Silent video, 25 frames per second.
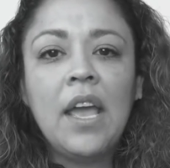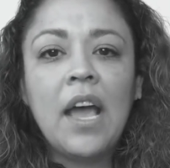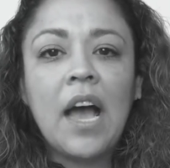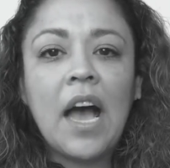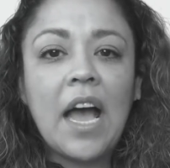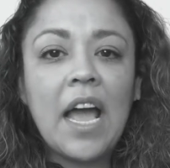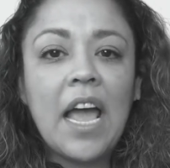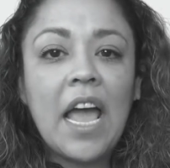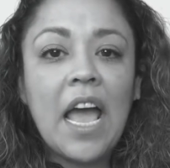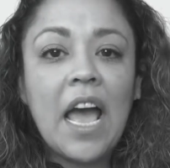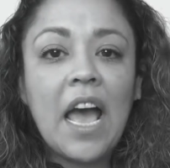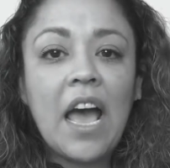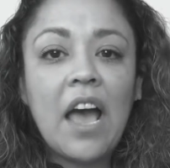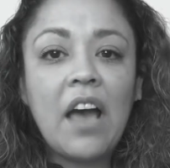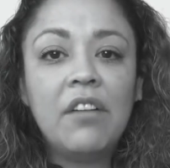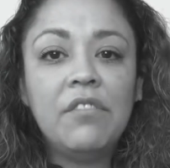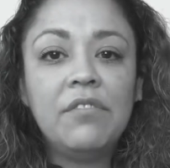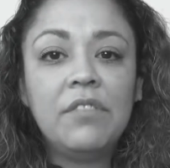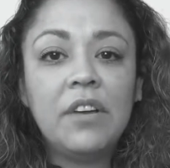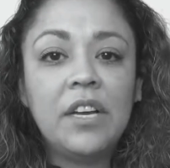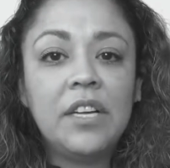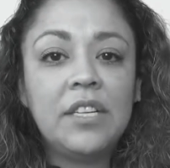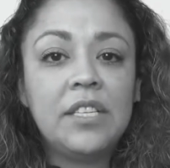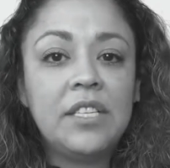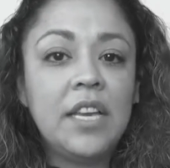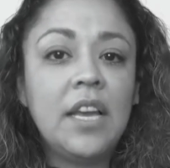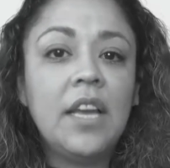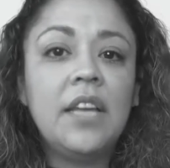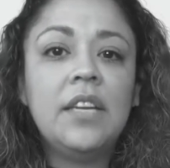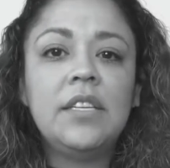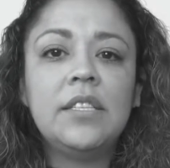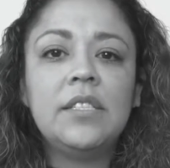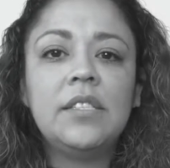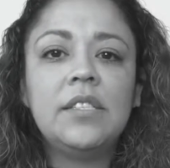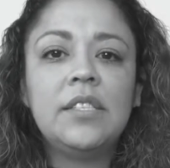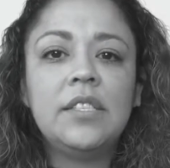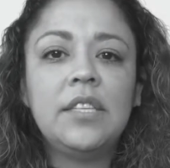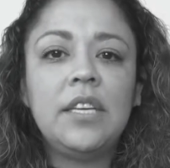I have a
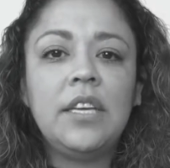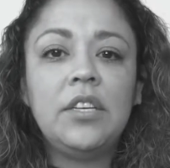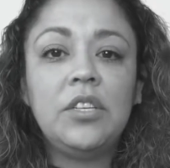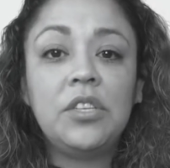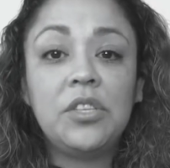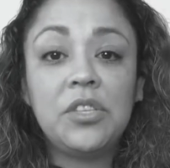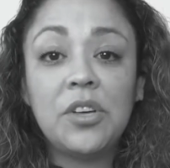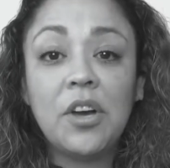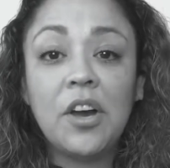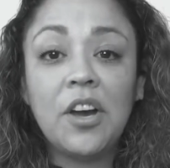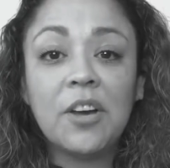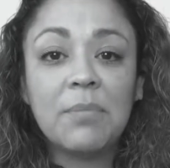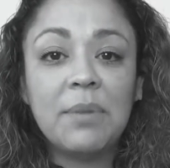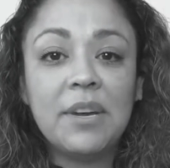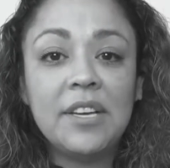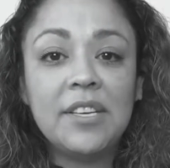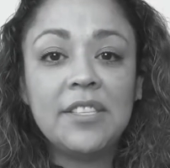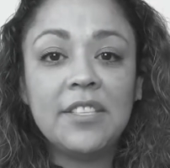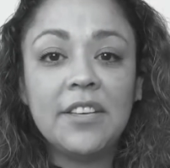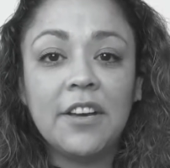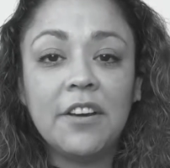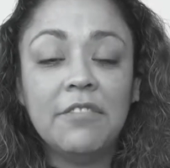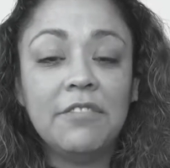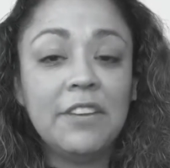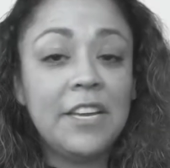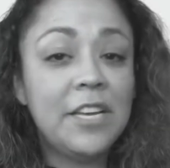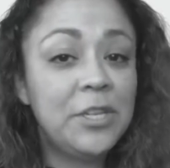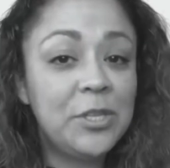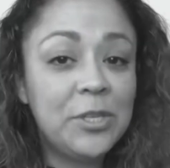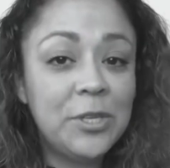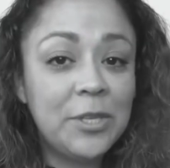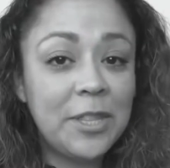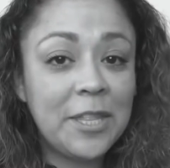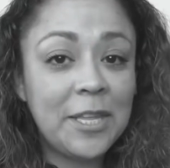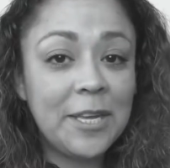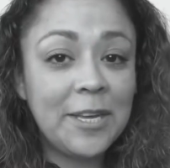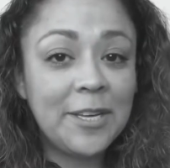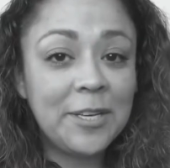tendency to talk myself into
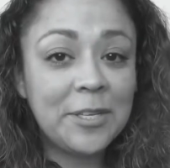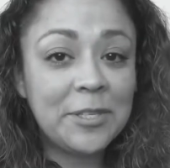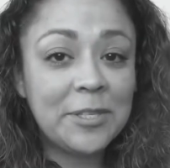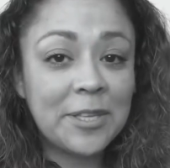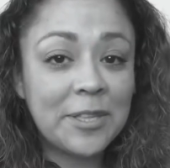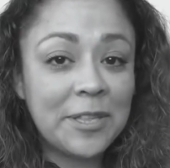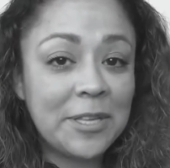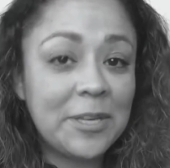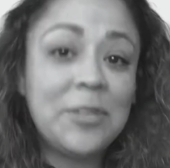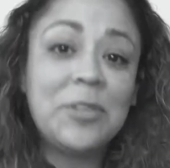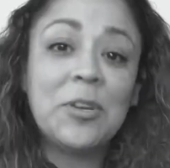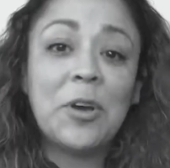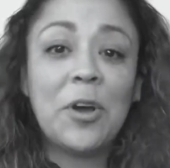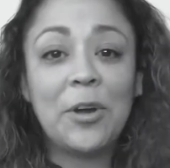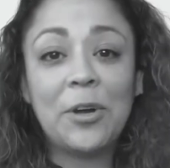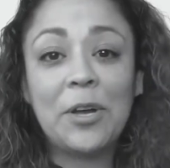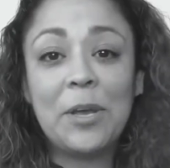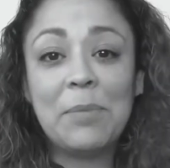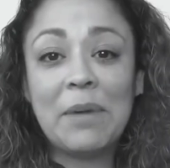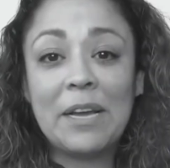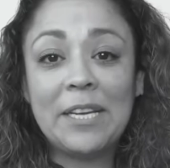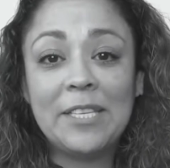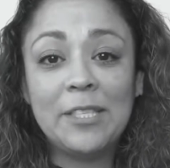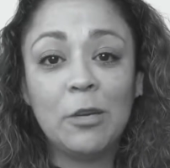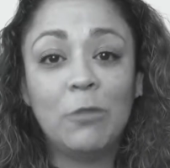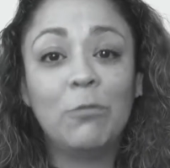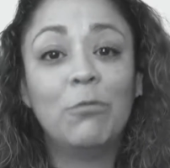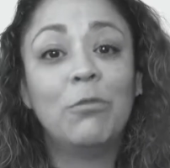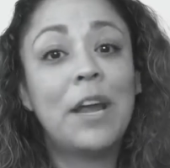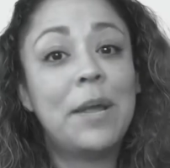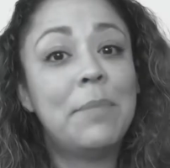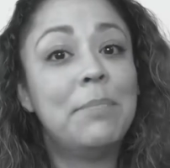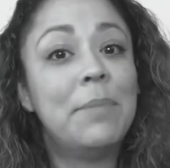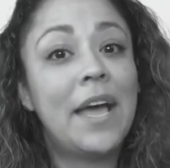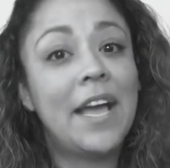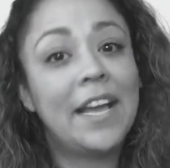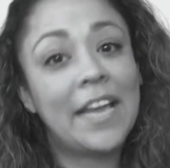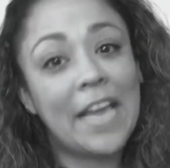things and then talking myself
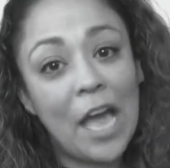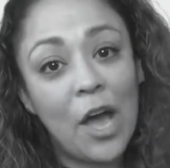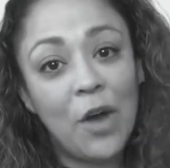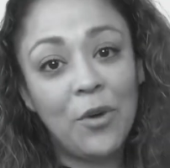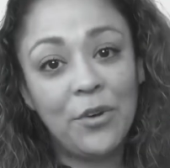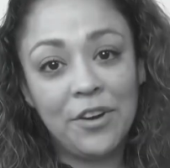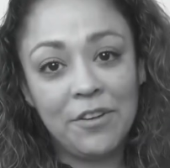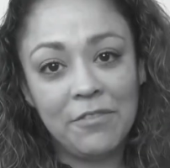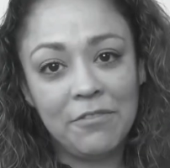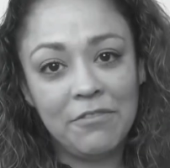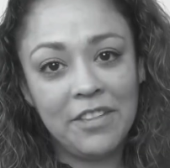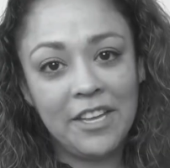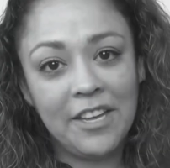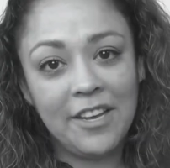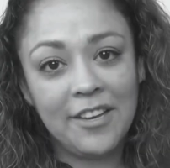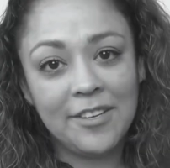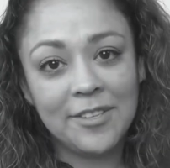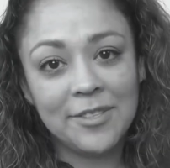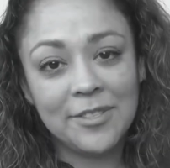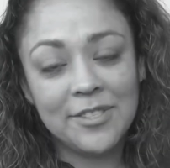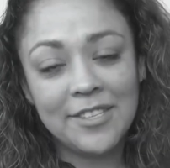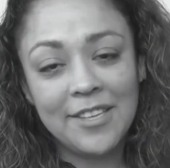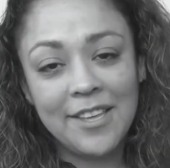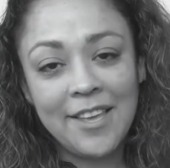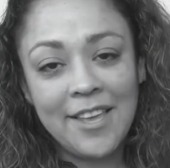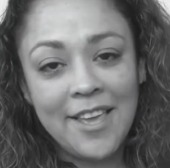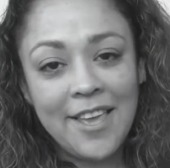right back out of things.